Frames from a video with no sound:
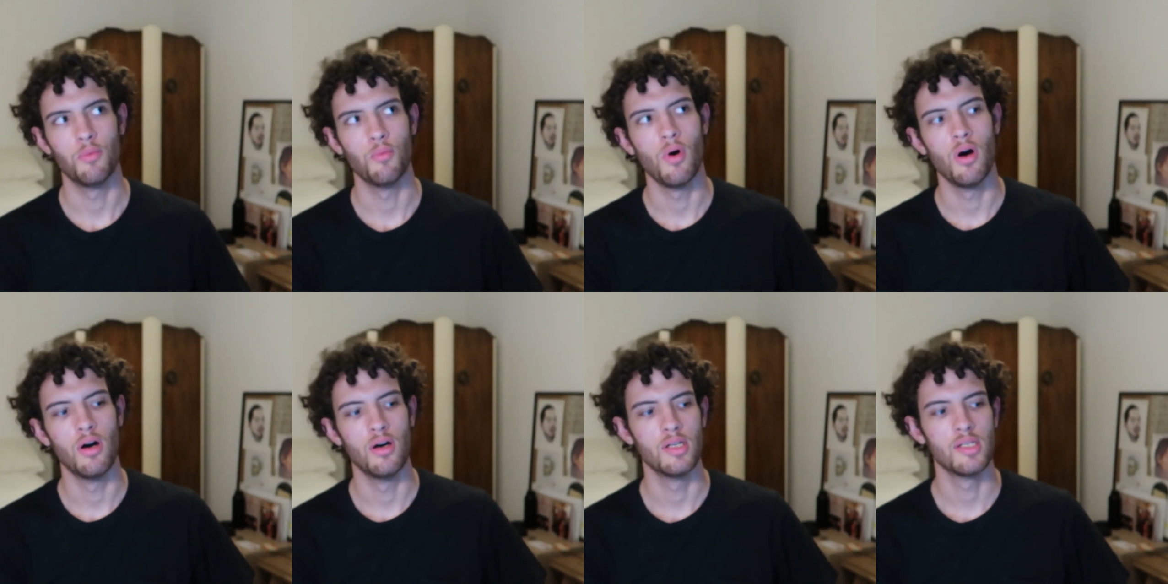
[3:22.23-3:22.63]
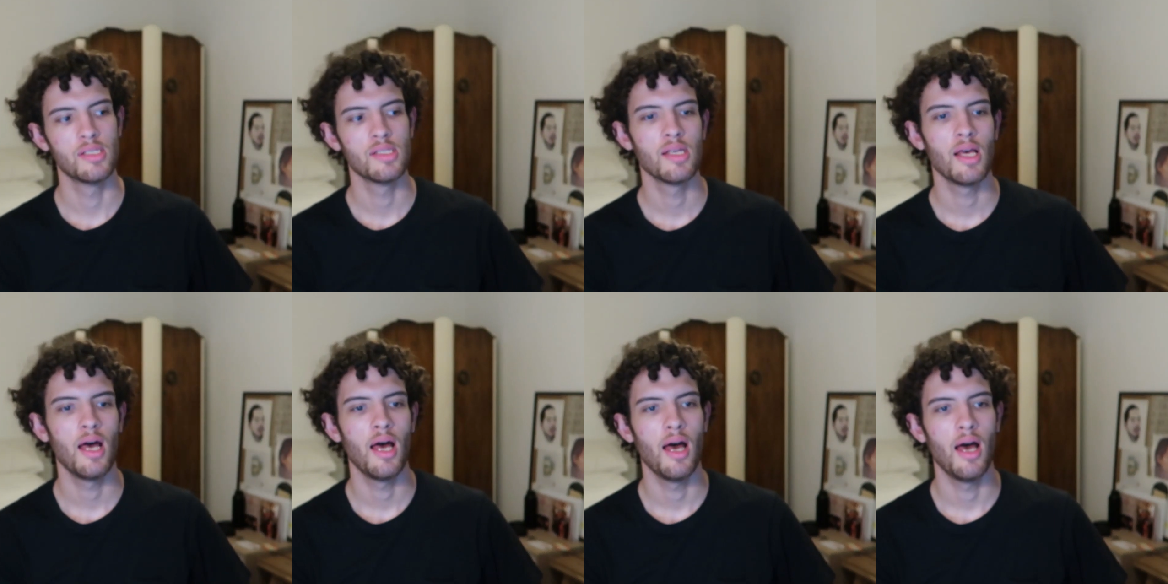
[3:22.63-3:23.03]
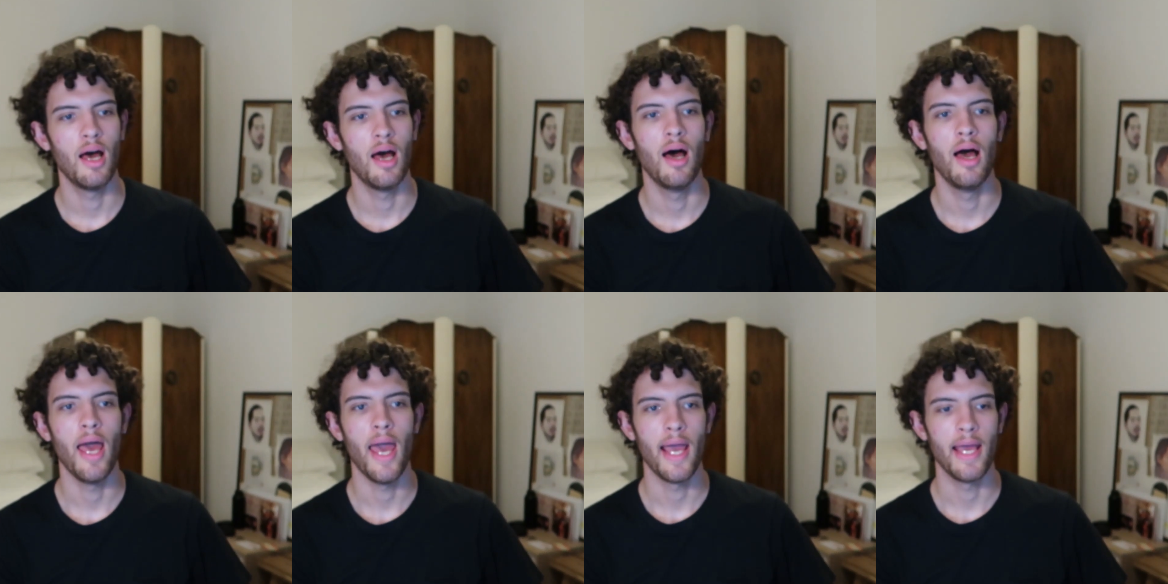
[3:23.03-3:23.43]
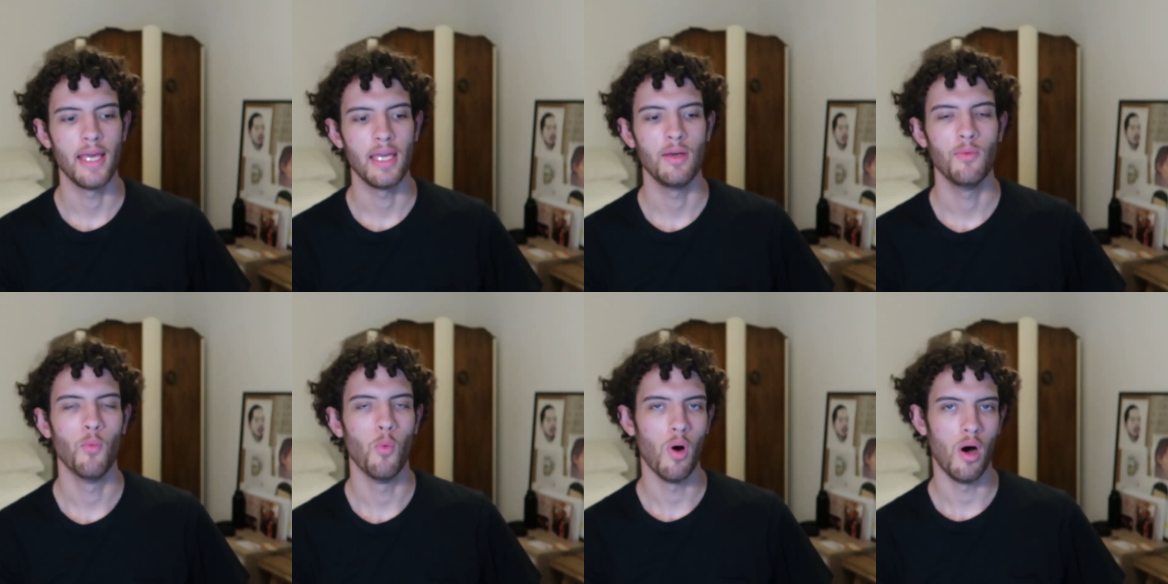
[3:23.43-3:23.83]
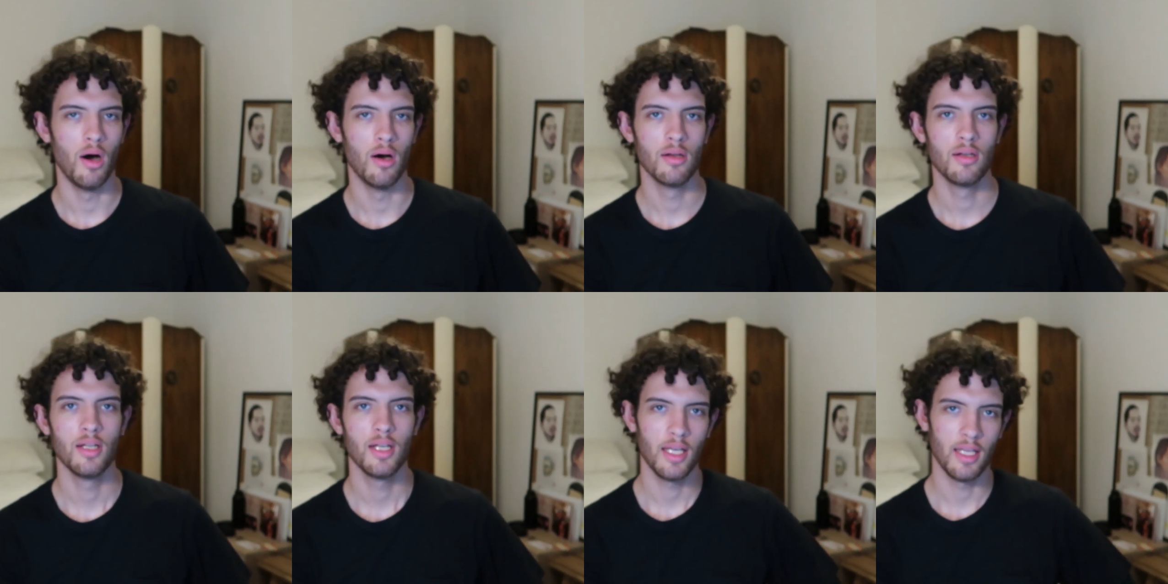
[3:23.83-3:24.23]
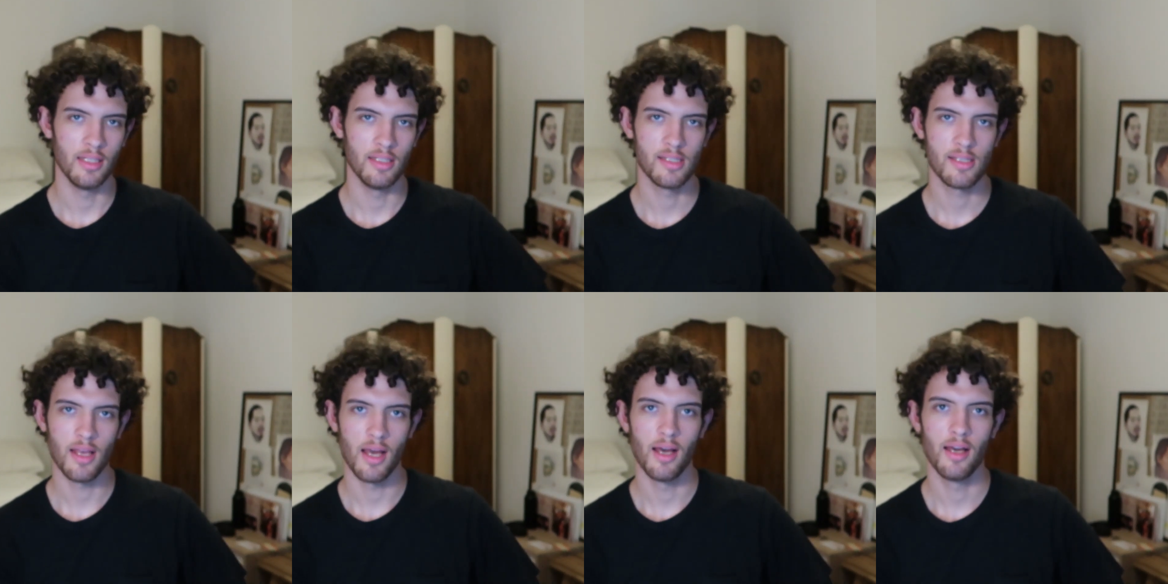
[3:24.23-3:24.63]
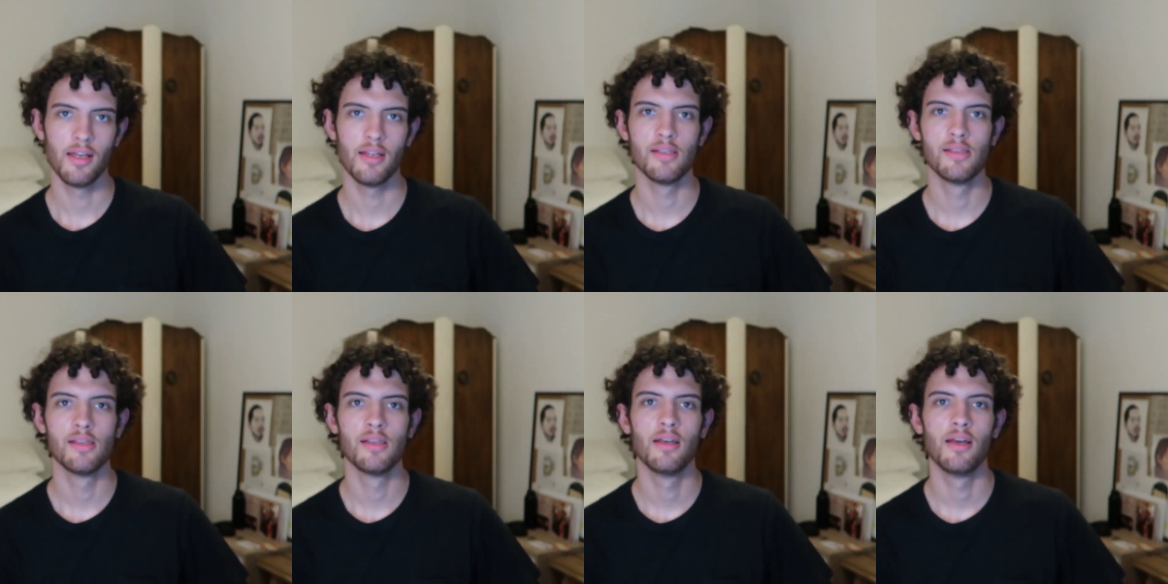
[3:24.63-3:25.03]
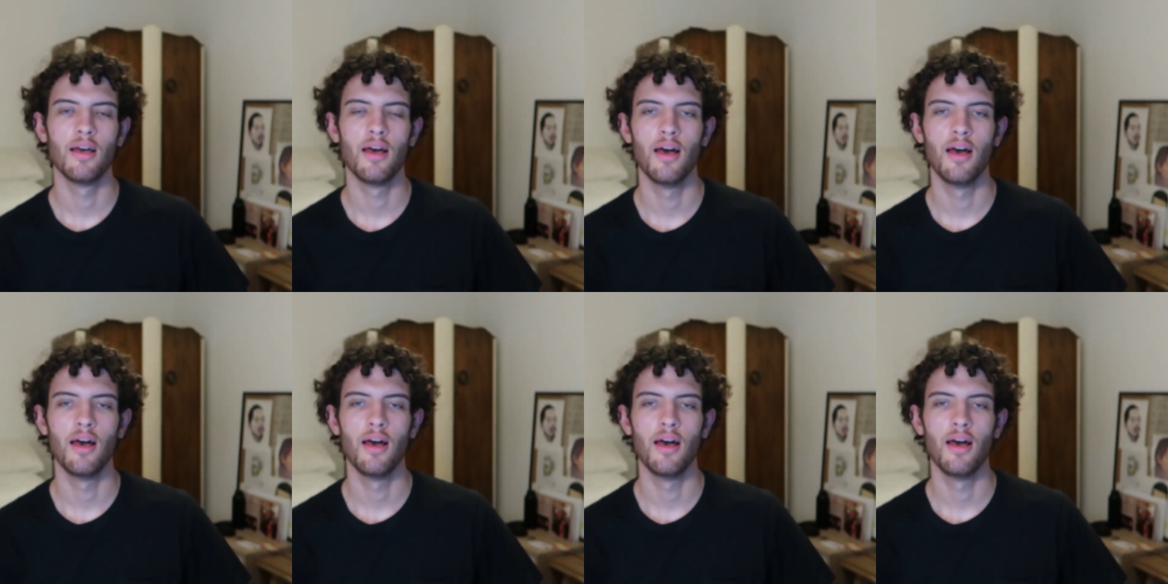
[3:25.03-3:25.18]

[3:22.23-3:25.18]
was A1 in size.